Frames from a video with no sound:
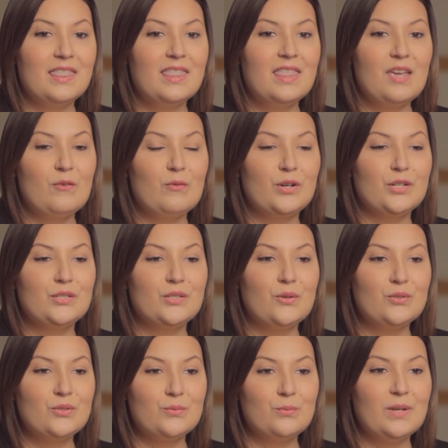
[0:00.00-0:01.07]
they were
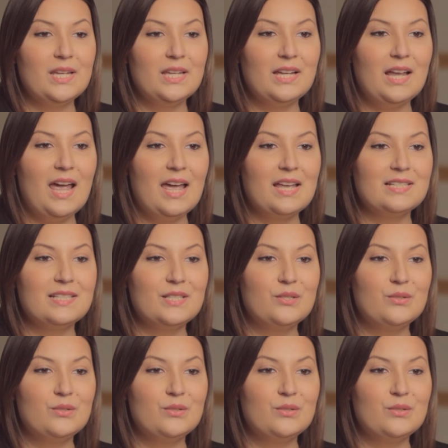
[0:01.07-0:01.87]
so sweet as